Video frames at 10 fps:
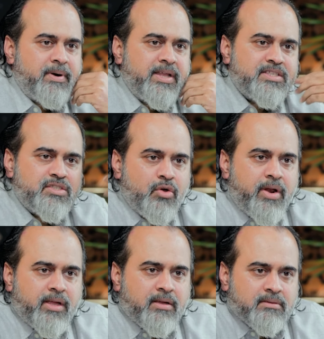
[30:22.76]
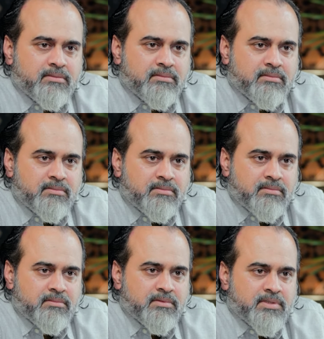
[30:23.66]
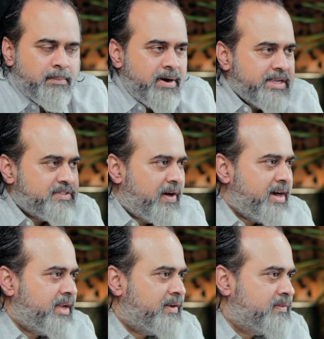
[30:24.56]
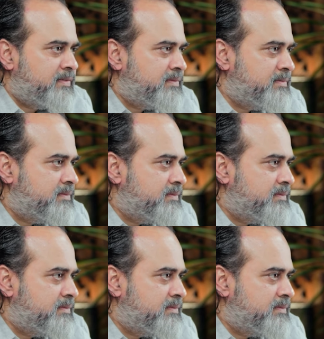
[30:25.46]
Somebody is snoring. Somebody is farting.